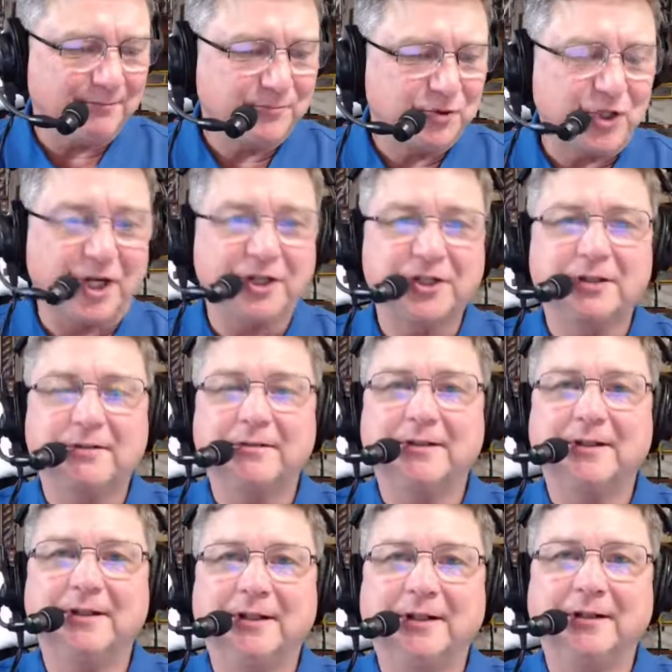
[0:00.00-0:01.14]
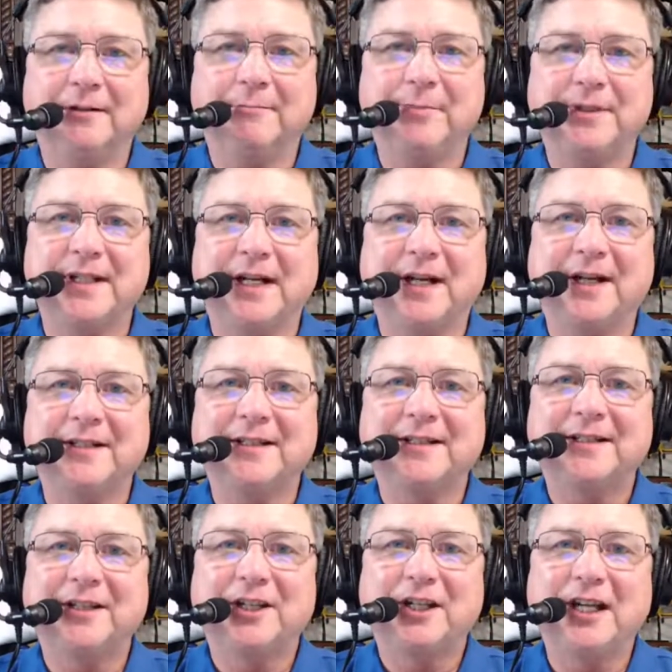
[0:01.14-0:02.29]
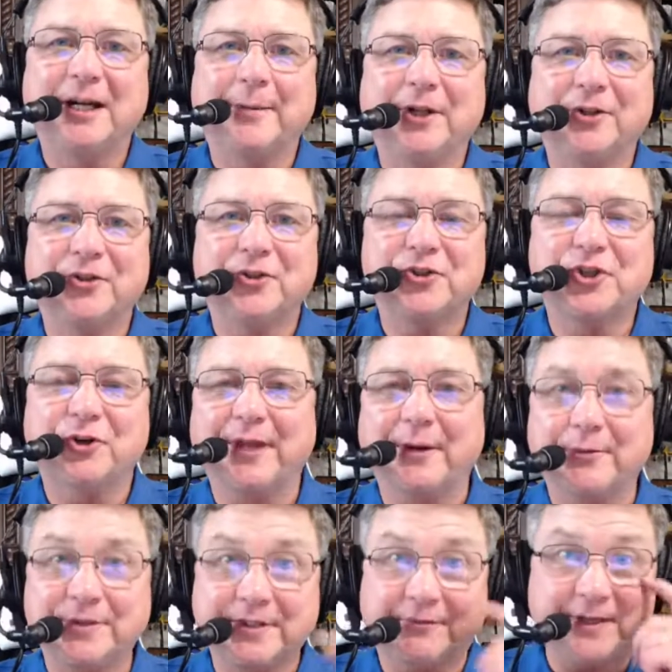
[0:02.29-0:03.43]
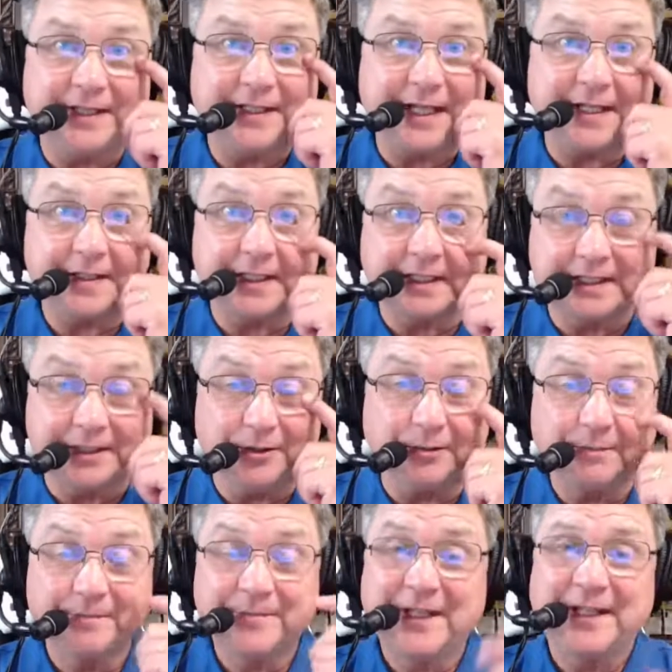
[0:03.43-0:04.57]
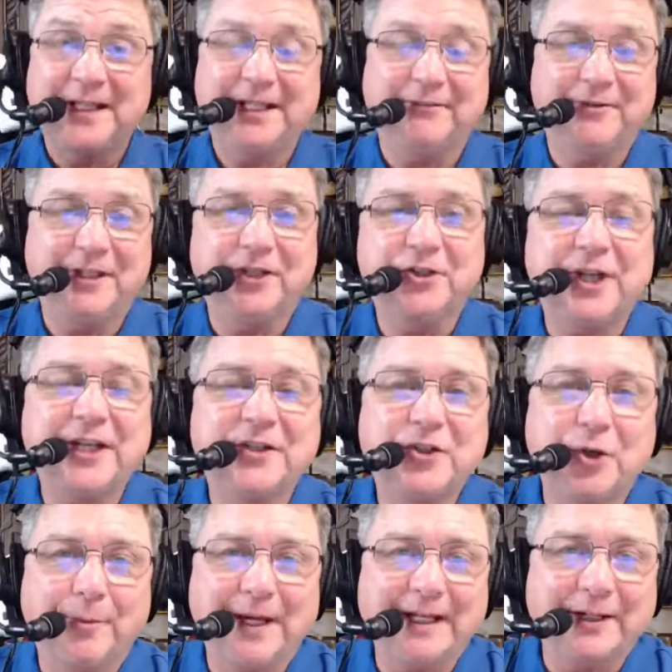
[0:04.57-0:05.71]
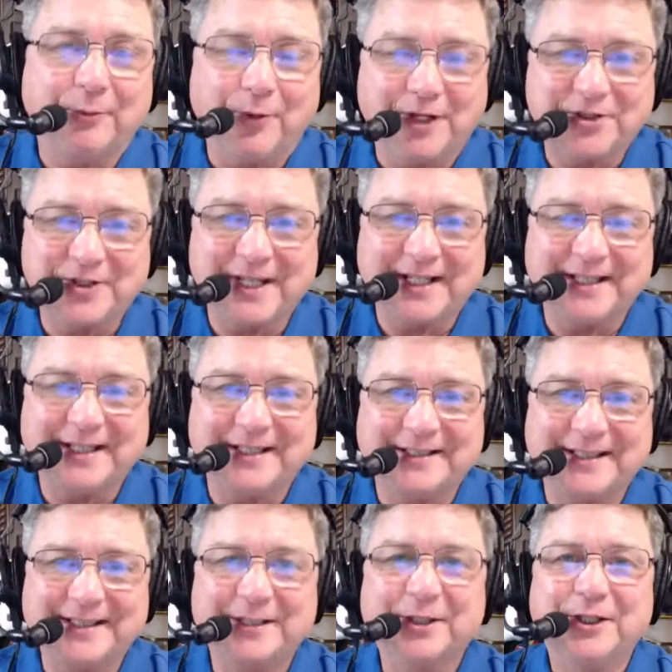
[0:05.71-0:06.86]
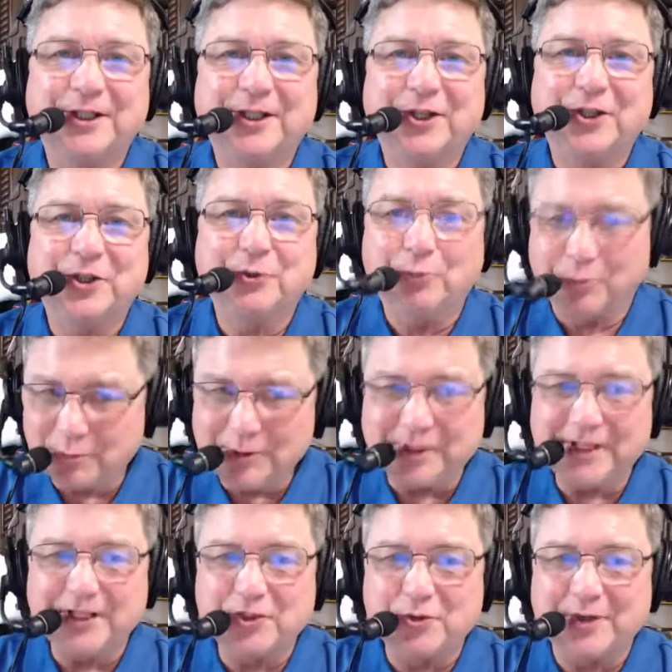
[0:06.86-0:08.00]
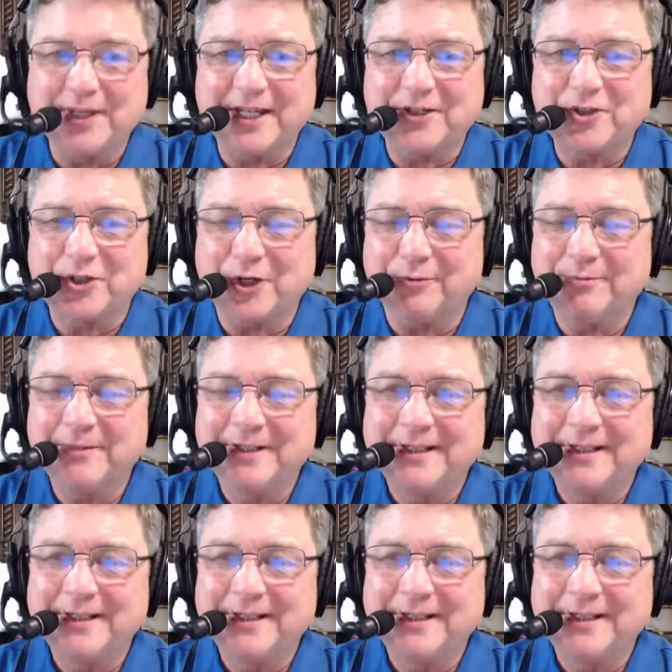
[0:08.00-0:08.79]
Josh Baton coming on the show. That was a fantastic deal. If you get a chance to go back and watch that, I think you will really enjoy that show.